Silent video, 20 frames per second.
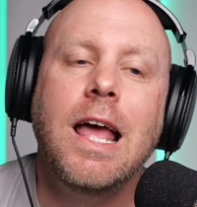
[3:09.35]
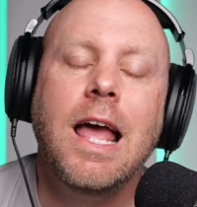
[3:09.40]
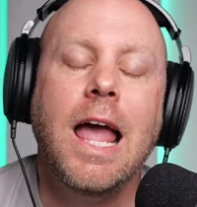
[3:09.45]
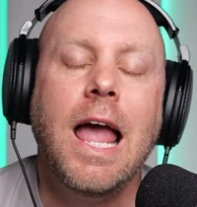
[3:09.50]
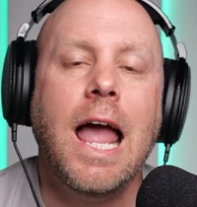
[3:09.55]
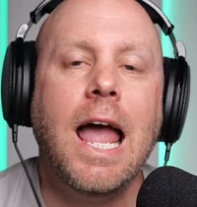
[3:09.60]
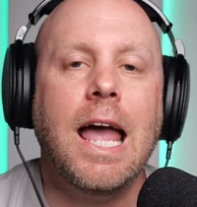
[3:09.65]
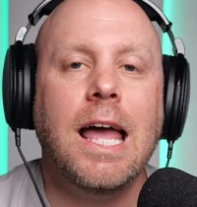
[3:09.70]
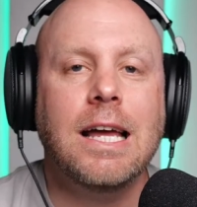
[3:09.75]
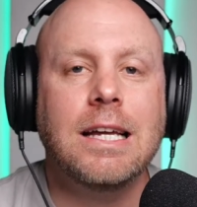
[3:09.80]

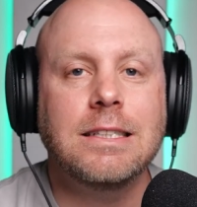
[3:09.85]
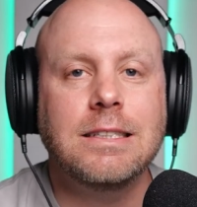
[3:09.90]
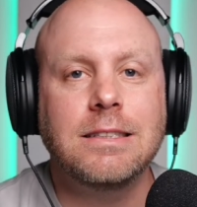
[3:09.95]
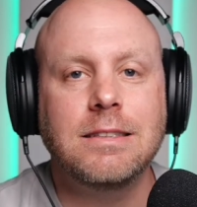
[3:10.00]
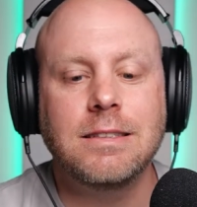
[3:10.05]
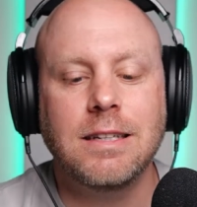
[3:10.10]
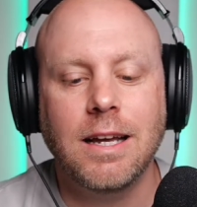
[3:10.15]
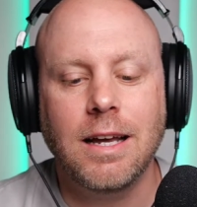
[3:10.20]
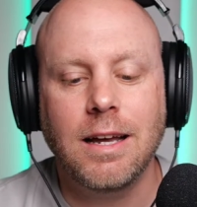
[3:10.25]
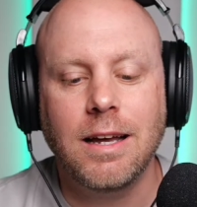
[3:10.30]
And
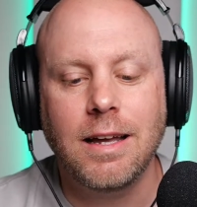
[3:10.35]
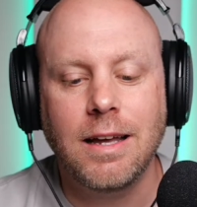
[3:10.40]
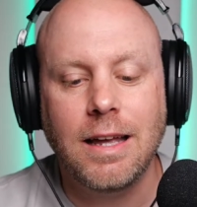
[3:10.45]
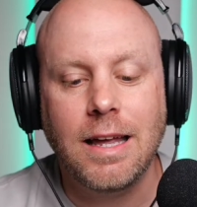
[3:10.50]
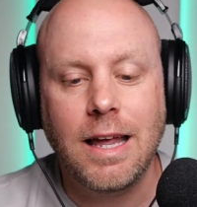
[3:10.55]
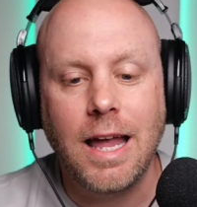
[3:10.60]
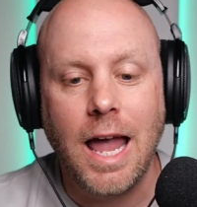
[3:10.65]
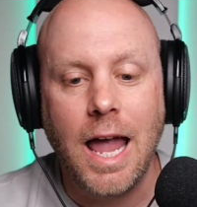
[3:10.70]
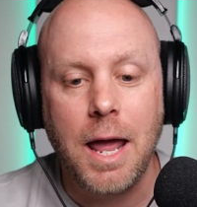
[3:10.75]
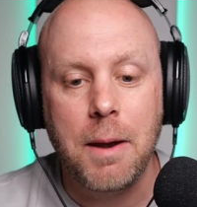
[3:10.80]

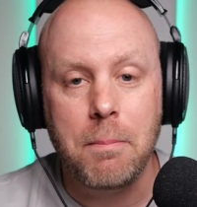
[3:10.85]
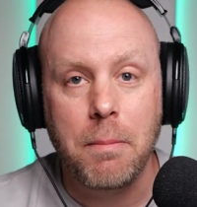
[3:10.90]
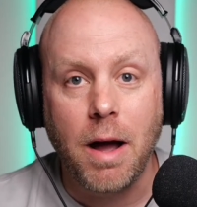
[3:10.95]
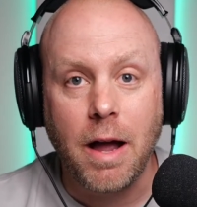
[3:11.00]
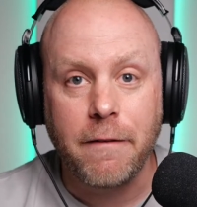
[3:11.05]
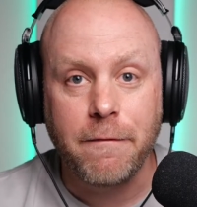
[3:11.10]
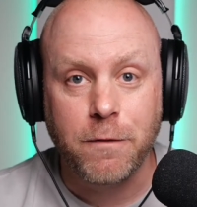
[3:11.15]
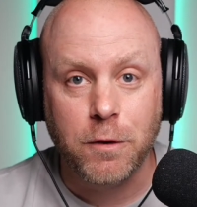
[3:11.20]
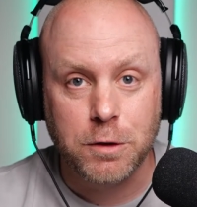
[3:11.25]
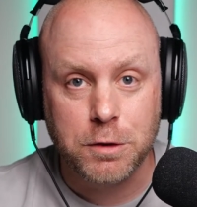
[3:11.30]
my
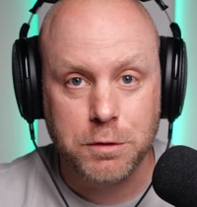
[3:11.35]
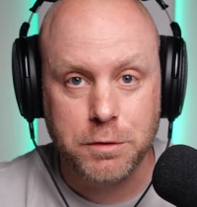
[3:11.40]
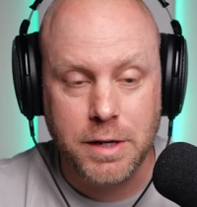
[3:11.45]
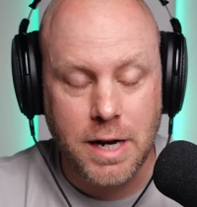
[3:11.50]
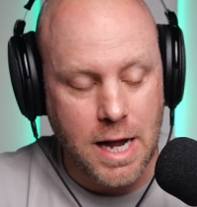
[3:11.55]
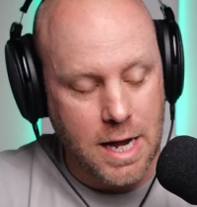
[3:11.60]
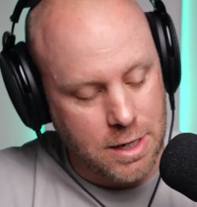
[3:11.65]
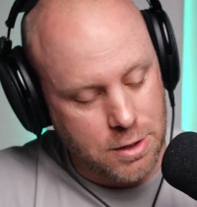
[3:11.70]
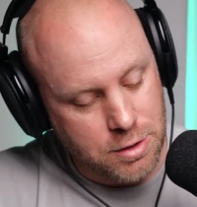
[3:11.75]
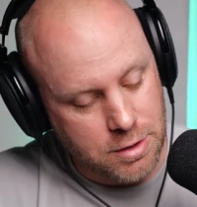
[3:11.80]
first
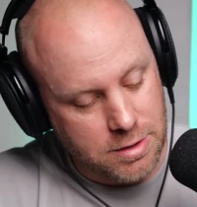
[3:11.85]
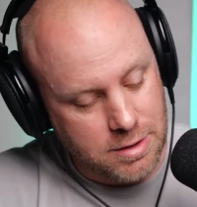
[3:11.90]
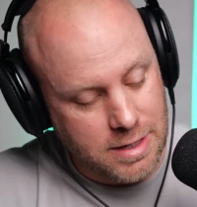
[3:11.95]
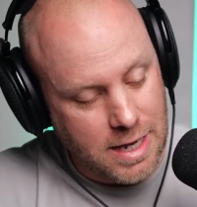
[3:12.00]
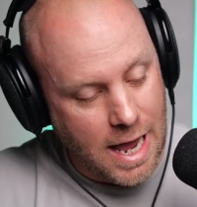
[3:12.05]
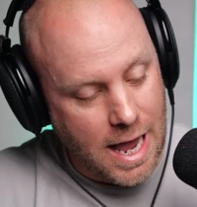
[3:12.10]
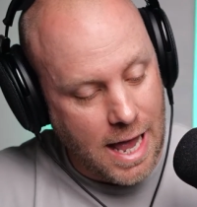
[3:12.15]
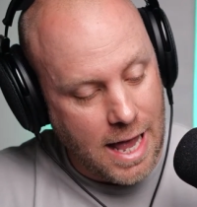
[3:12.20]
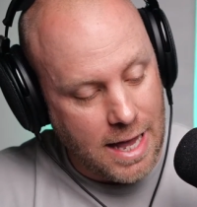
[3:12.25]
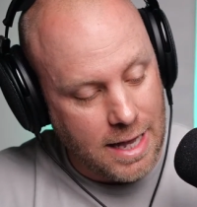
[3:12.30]
reactions,
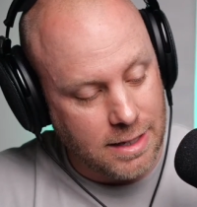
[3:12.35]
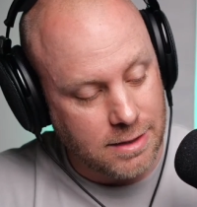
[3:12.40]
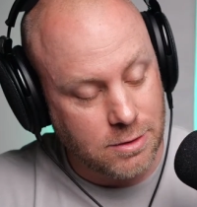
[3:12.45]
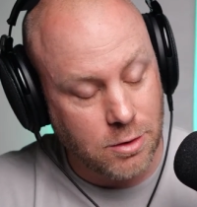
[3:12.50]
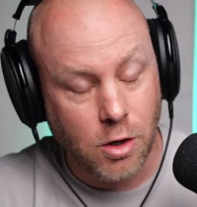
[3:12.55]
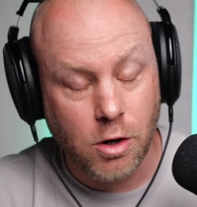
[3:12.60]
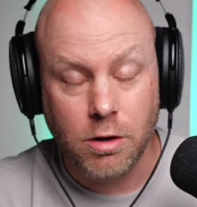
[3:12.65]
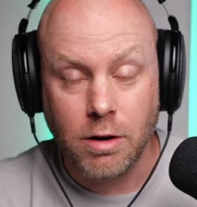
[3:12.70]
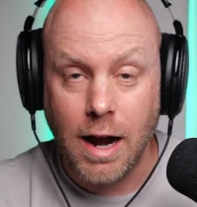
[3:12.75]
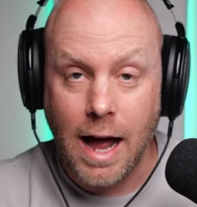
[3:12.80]

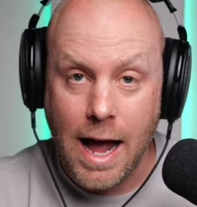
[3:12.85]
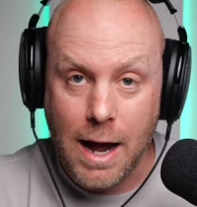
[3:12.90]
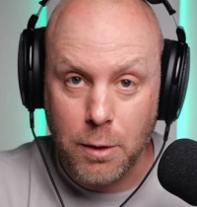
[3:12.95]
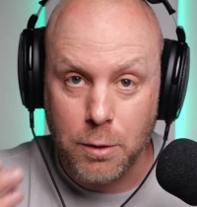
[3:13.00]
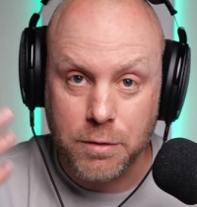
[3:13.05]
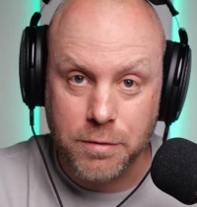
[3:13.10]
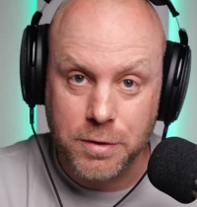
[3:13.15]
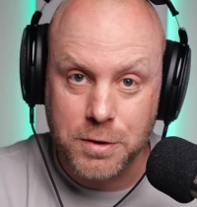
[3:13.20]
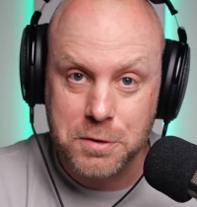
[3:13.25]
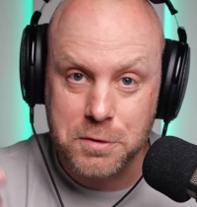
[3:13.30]
our
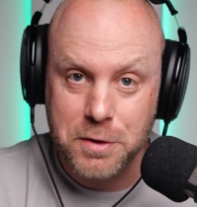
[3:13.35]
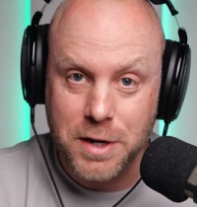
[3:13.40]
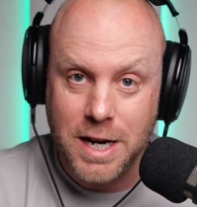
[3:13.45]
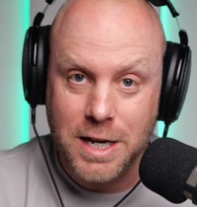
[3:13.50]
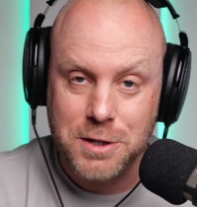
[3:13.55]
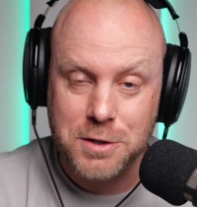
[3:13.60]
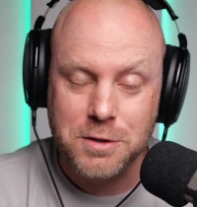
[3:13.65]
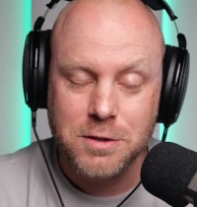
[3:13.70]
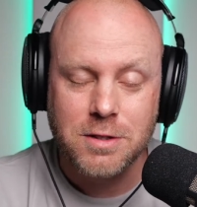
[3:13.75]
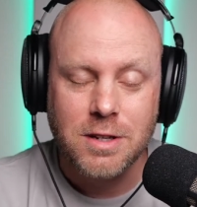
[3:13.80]
first
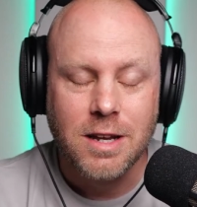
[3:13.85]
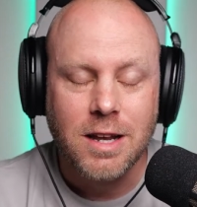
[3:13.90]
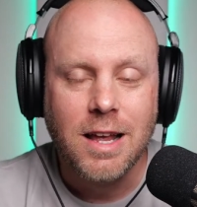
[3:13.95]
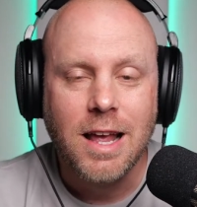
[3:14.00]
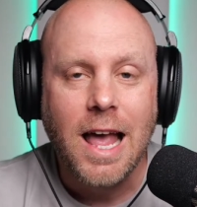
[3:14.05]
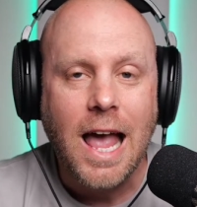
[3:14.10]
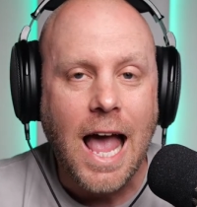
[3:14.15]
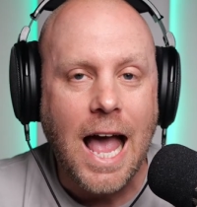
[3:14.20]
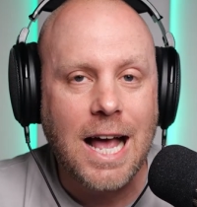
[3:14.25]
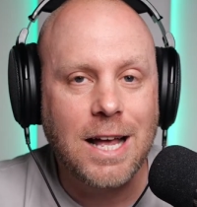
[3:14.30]
reactions,
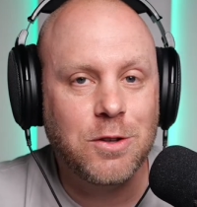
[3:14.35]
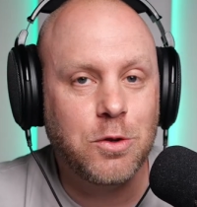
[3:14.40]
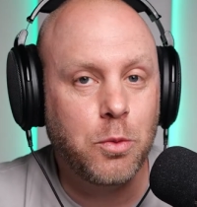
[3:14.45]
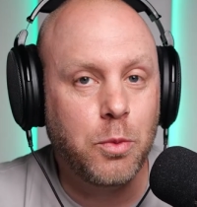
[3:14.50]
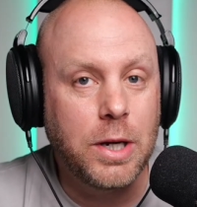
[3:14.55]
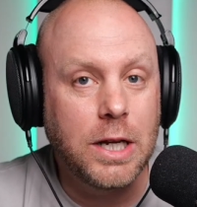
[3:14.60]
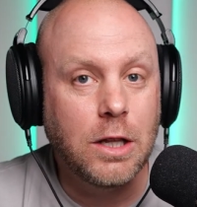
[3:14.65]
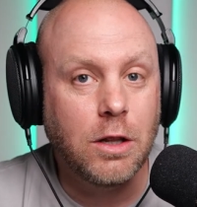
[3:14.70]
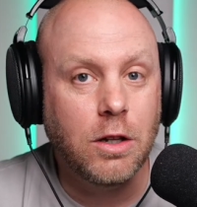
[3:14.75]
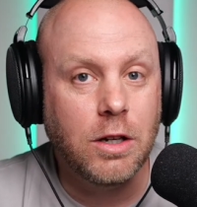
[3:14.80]
as
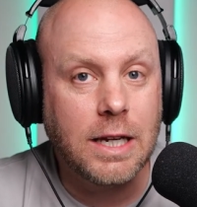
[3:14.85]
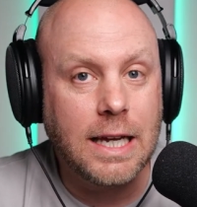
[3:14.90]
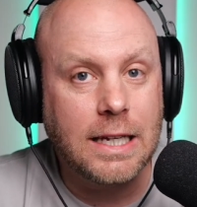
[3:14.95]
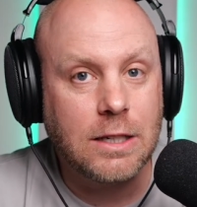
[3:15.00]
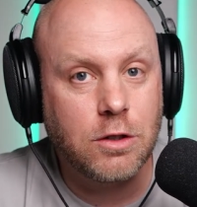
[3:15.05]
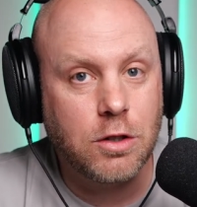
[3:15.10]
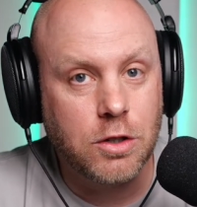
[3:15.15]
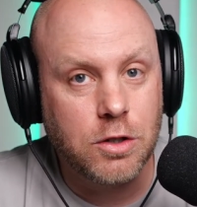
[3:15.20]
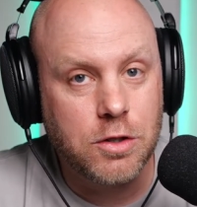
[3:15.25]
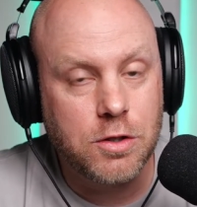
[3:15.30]
we look at
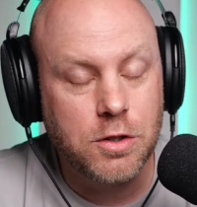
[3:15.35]
Turn